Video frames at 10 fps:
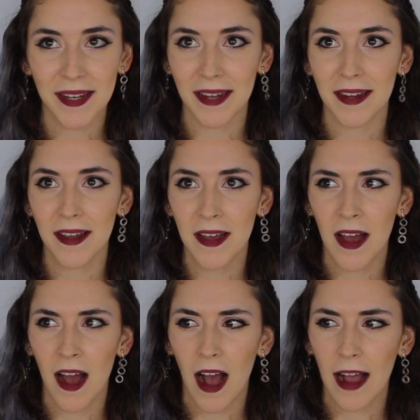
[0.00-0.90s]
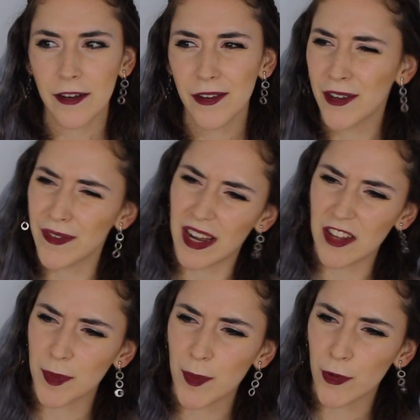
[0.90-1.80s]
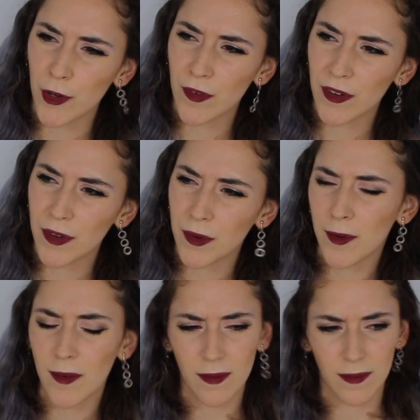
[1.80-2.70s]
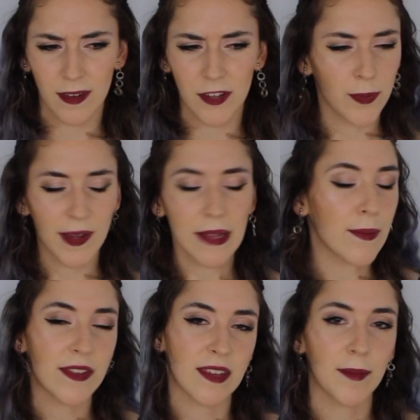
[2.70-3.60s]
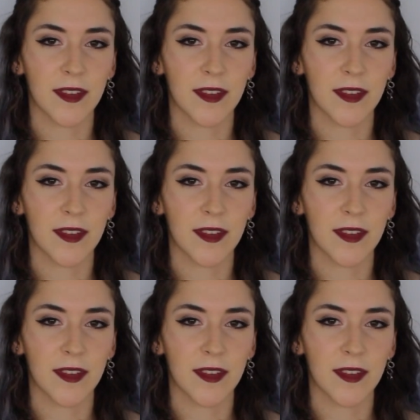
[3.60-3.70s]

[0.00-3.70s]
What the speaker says: Like, I don't know if it has been proven, or I swear there was